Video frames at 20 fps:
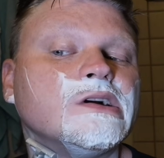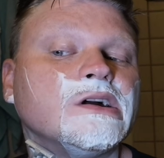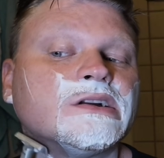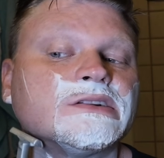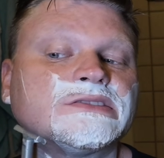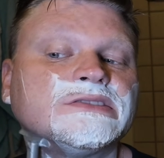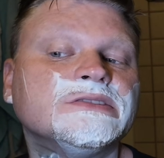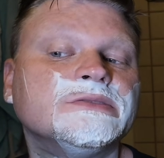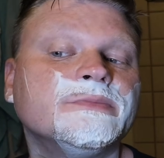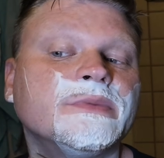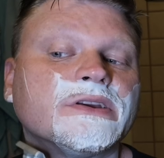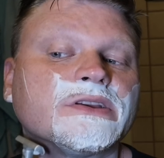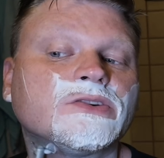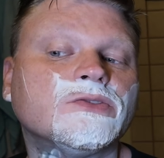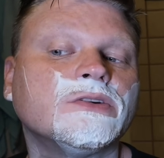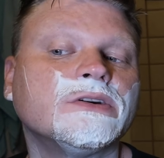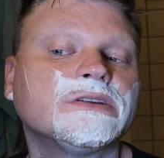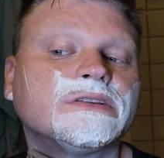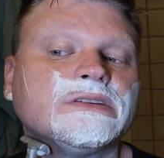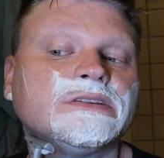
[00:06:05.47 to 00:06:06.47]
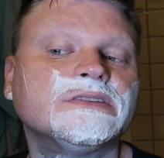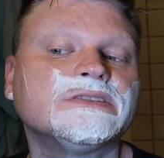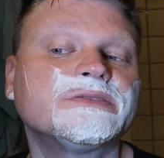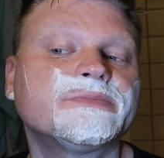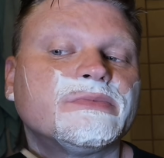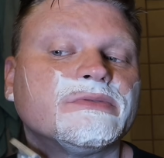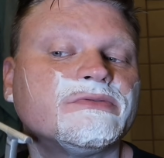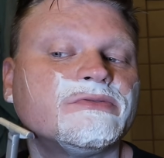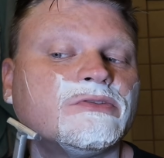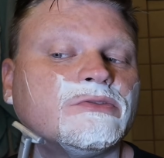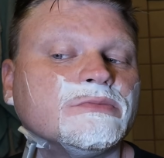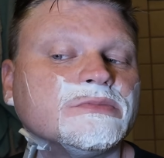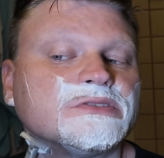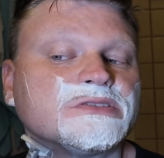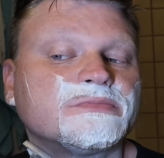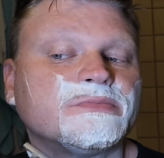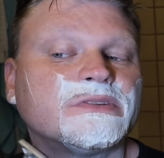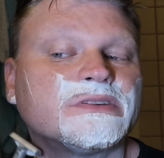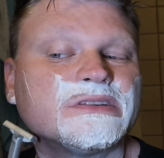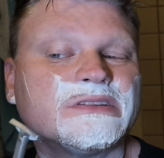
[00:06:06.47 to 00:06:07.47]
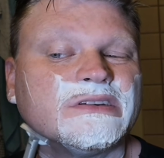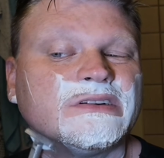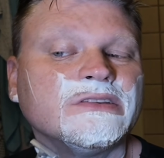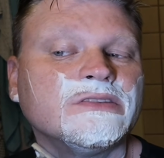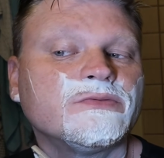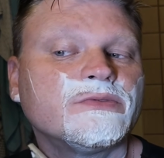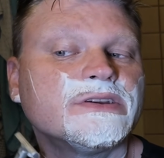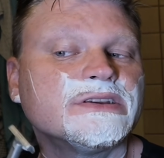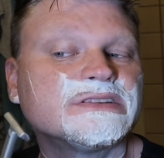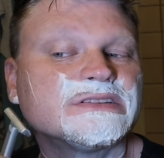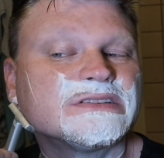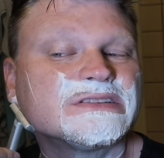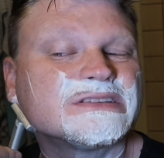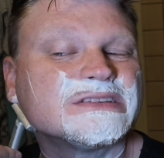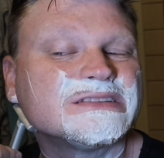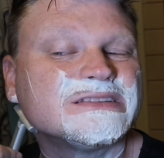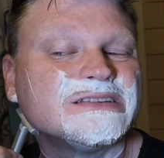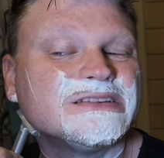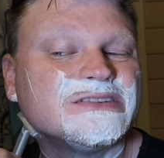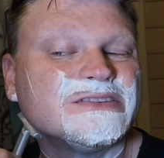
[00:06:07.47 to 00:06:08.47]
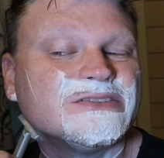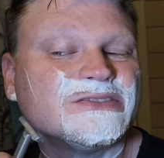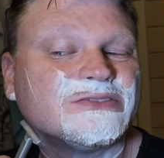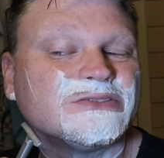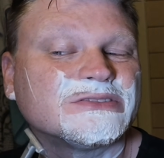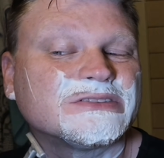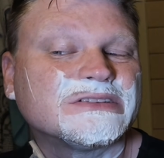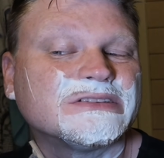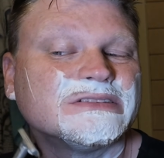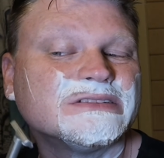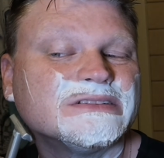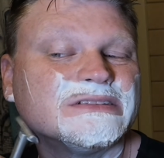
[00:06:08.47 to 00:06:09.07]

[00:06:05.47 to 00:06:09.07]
actually made quite a nice performance, but in other razors it did not.